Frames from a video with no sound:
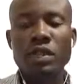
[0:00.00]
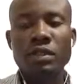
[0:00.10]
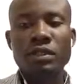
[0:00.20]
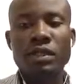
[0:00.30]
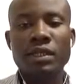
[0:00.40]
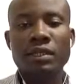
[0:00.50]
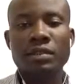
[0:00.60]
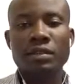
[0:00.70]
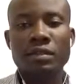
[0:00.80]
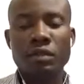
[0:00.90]
and
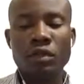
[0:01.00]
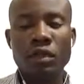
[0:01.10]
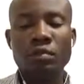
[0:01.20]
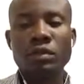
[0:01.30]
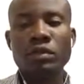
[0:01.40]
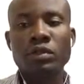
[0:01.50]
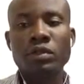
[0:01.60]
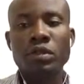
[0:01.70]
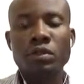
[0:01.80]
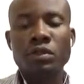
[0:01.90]
then you're able to
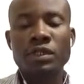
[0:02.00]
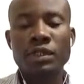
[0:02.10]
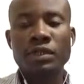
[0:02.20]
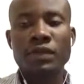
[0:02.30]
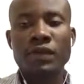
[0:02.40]
use it.